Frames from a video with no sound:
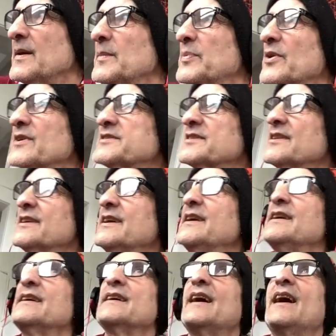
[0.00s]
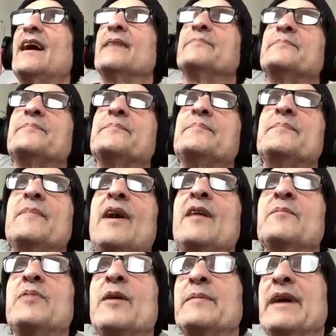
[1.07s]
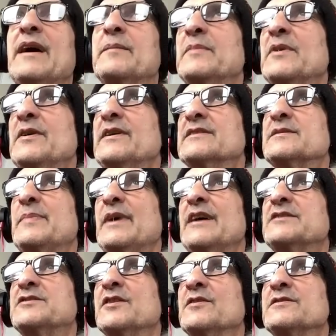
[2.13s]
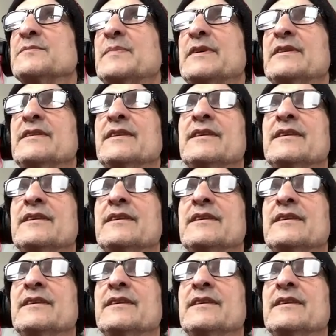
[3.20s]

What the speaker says: Personally, I've probably had millions of bad shows, but